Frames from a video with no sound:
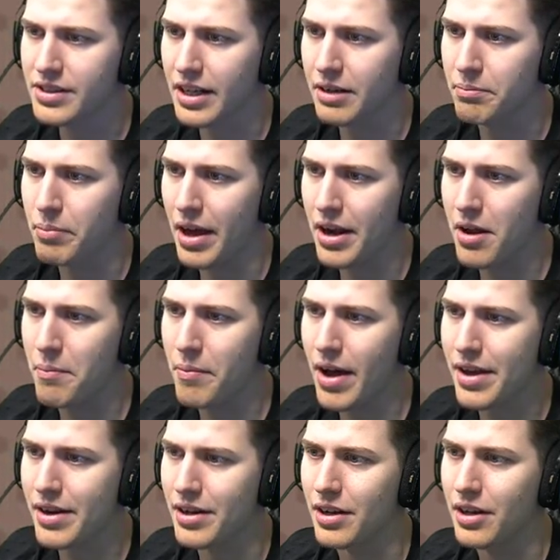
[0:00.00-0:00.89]
It's getting better
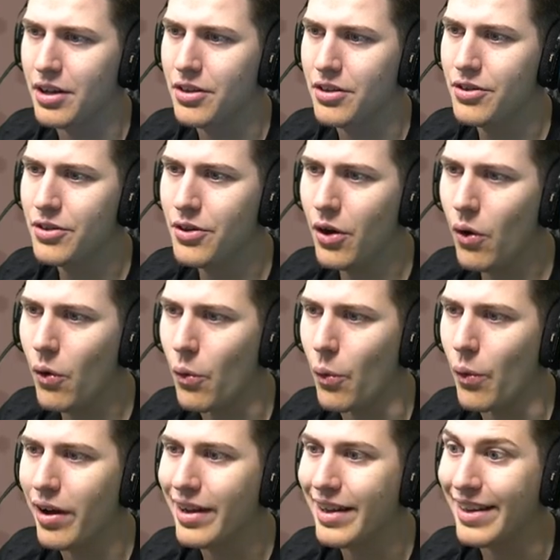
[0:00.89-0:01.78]
and better.
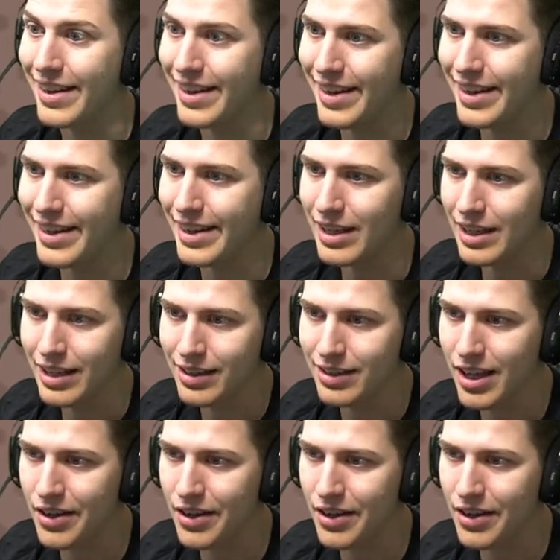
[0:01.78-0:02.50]
No, he